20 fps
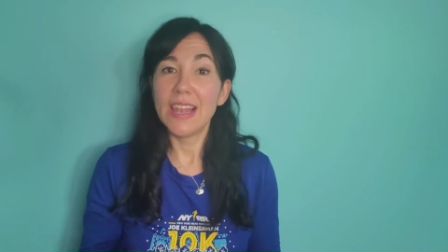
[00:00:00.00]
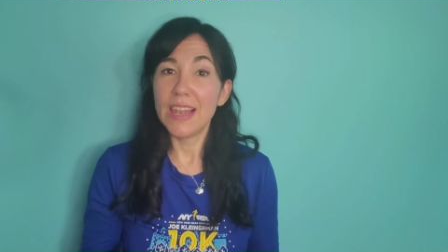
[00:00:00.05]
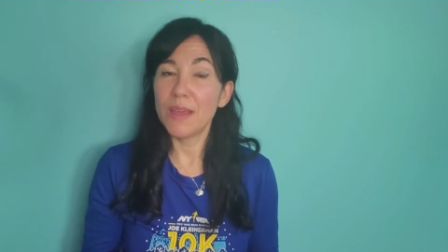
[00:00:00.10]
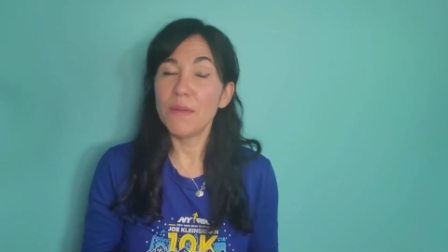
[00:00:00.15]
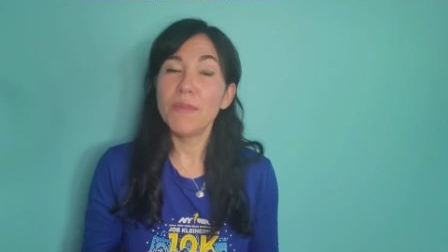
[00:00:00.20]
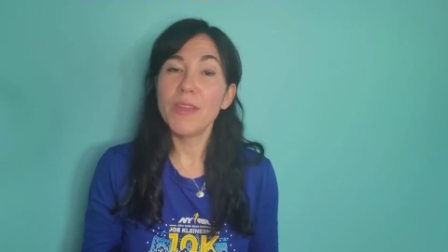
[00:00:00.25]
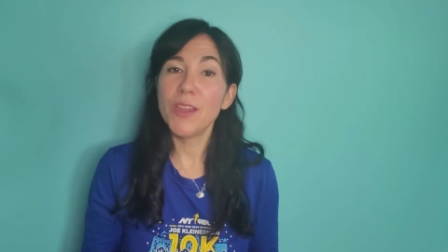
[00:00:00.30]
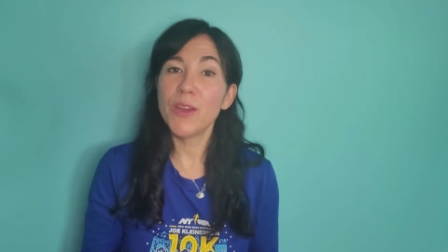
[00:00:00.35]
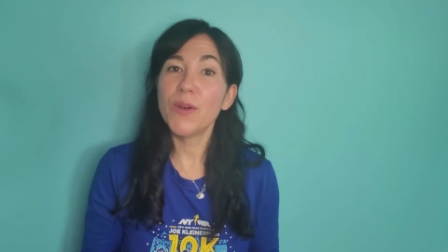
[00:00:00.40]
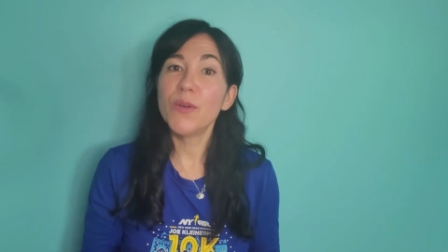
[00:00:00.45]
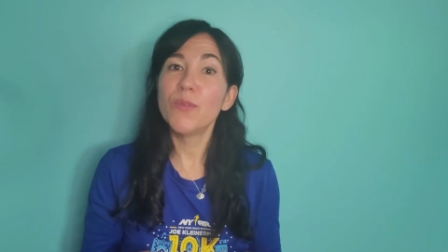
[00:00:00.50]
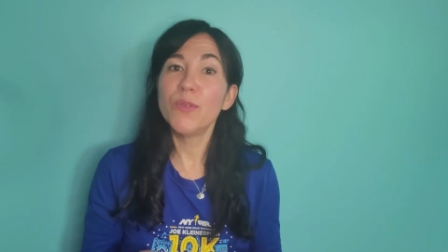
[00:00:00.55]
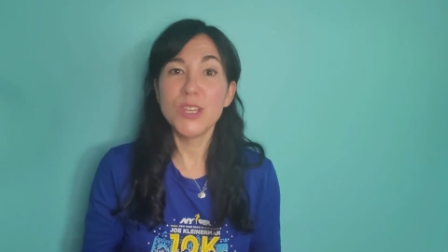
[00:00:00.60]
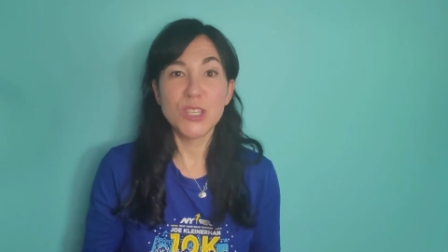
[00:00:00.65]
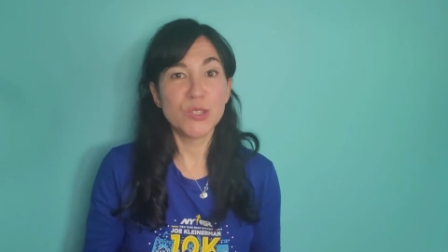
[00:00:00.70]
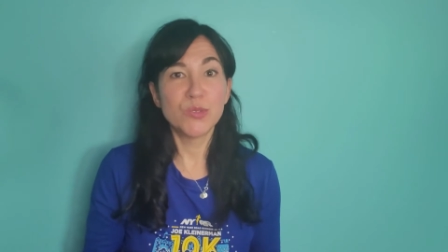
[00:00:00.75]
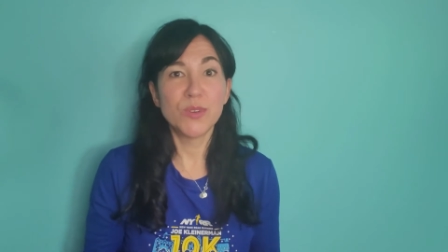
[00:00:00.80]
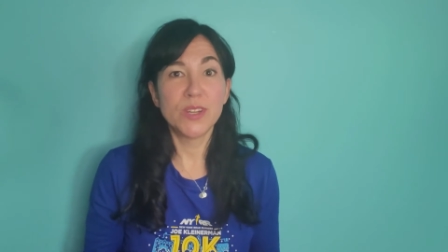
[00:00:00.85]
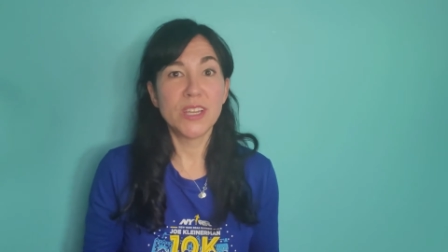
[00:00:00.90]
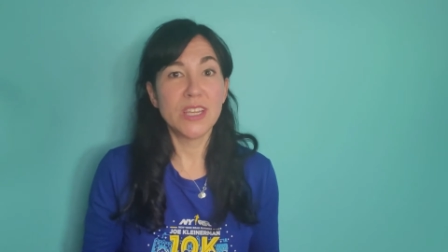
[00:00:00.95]
let me know
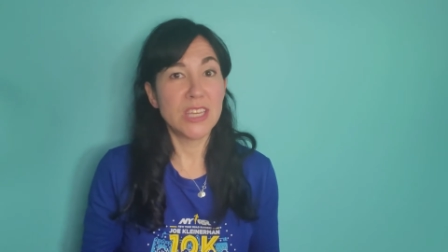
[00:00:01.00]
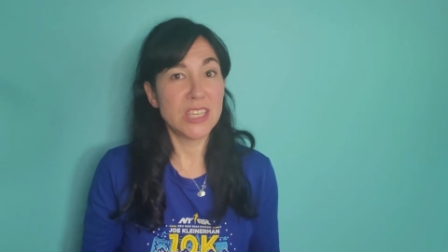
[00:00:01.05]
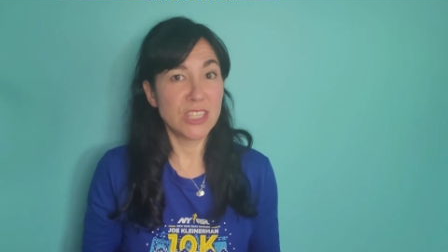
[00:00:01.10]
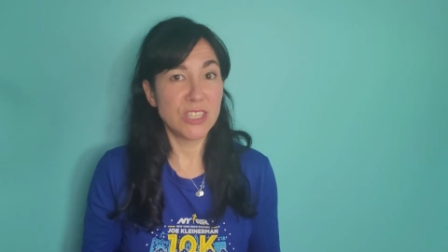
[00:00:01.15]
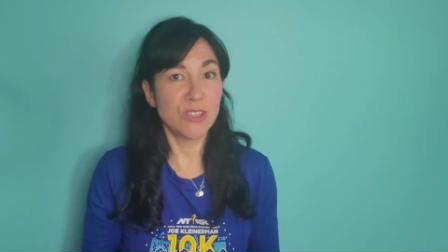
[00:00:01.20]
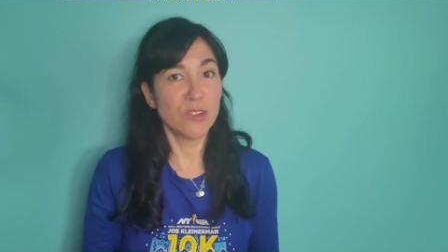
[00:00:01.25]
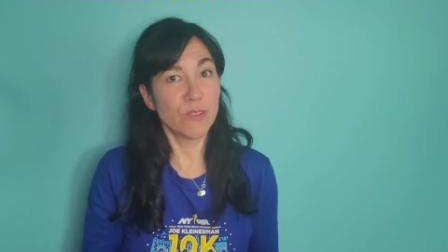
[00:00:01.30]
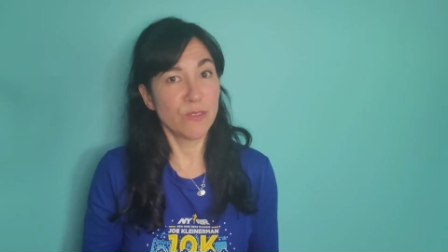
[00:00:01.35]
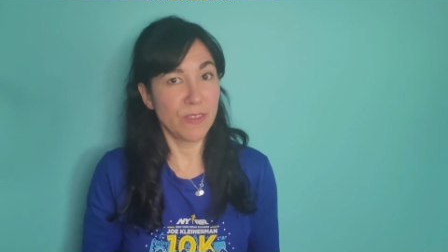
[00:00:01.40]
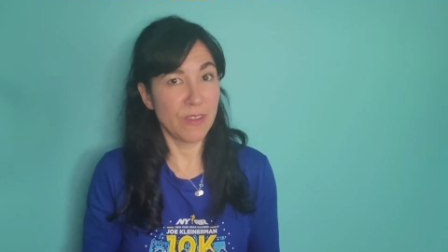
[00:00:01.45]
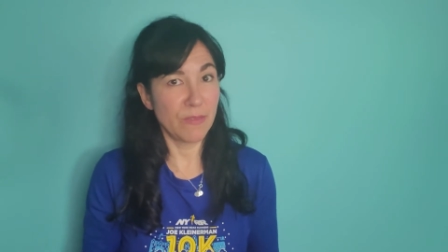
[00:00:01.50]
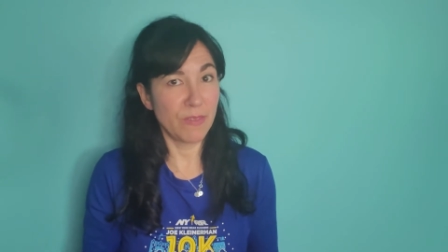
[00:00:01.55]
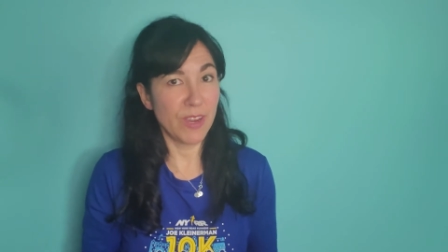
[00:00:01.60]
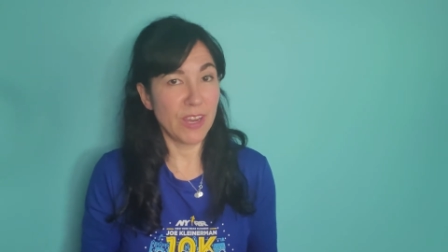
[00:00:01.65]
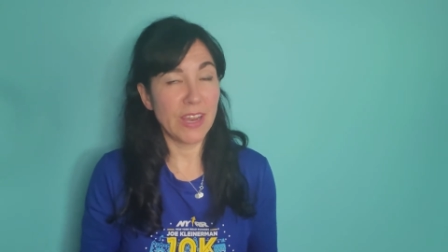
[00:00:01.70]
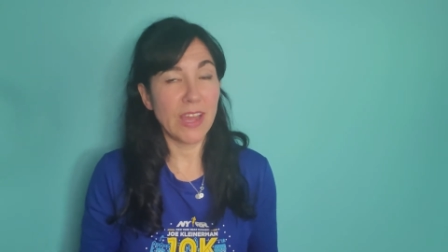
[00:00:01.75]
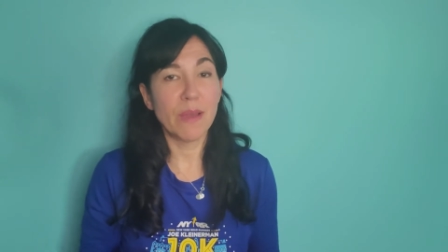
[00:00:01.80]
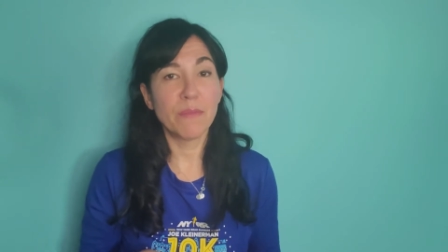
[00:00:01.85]
which one is your favorite.